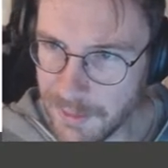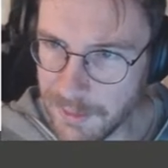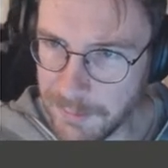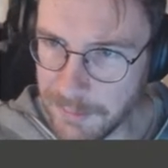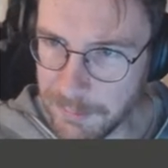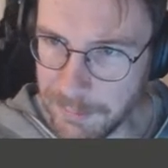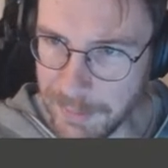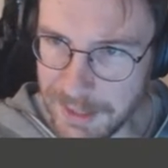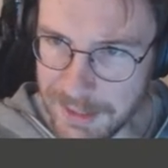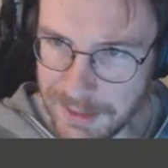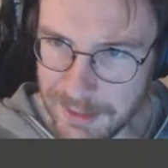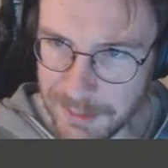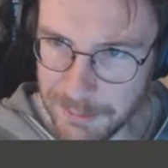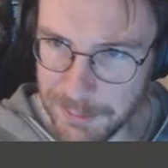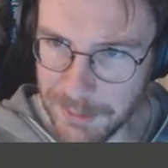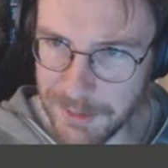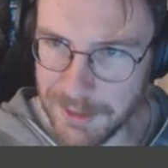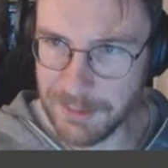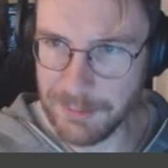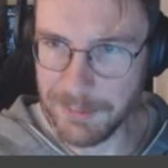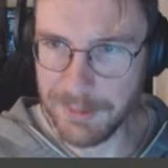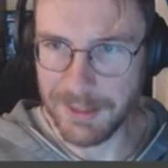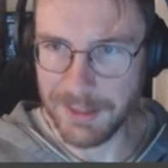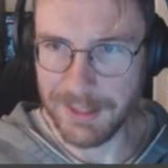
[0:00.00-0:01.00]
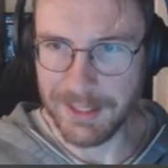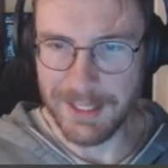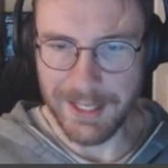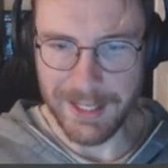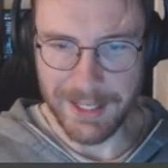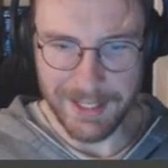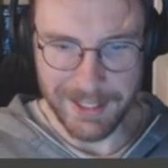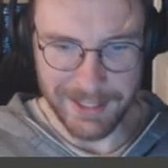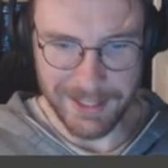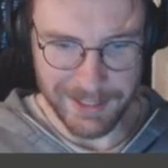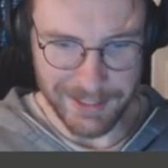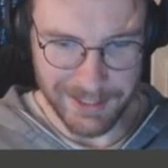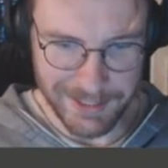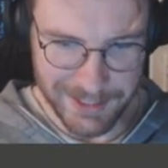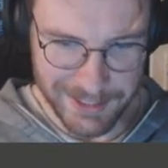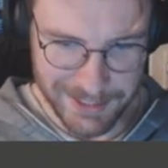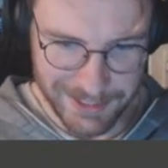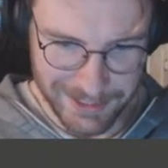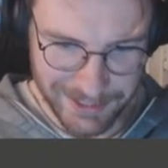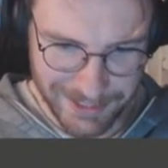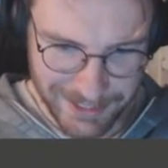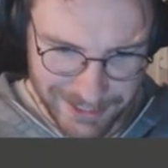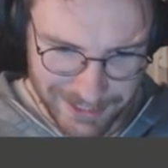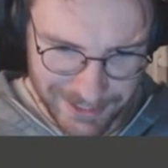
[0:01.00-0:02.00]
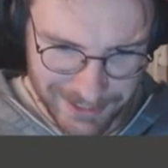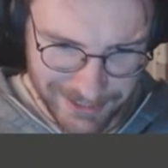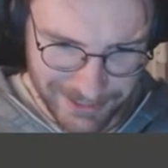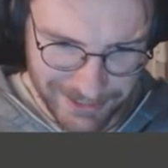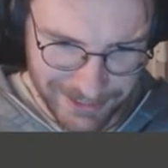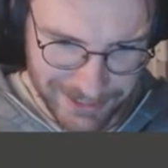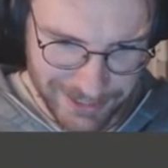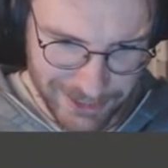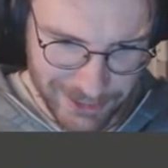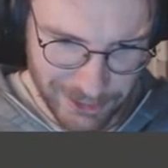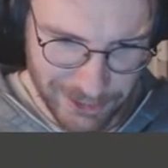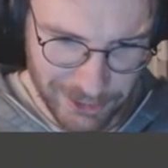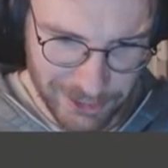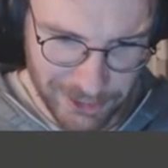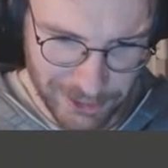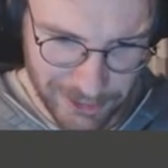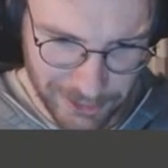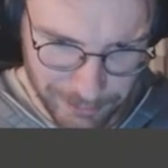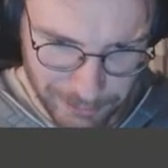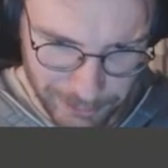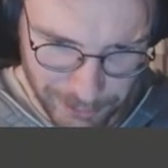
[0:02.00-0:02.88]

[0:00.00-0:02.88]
Master Bismillah, yeah yeah let's let's let's not talk